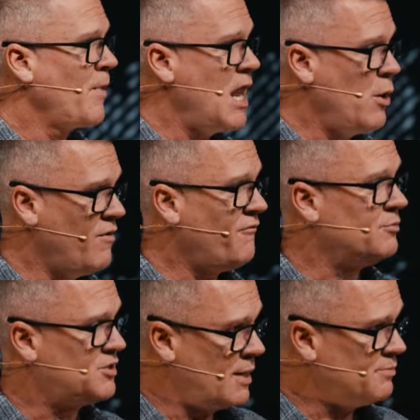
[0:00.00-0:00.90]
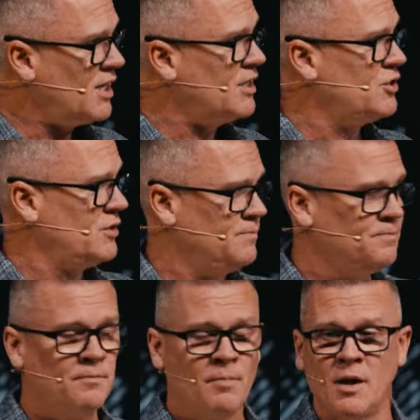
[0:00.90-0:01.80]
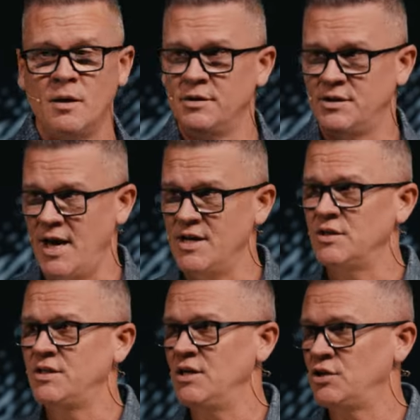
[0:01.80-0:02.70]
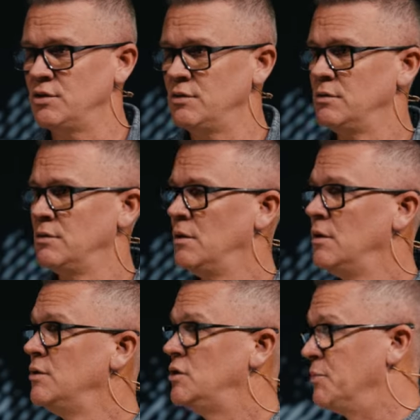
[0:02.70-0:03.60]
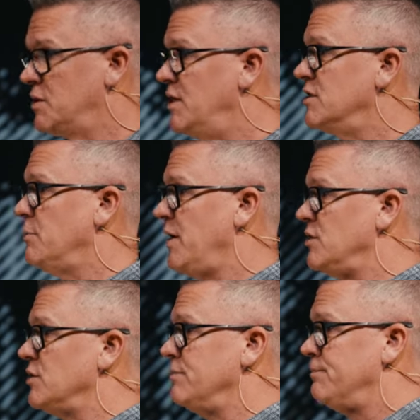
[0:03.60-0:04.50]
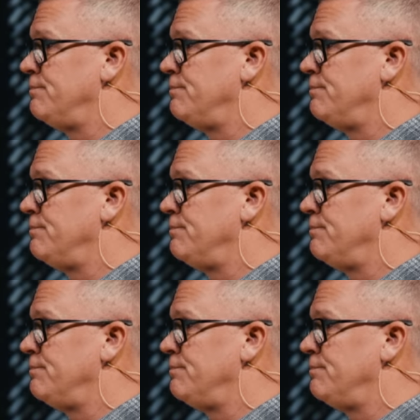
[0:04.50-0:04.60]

And it went from temptation to hesitation to participation.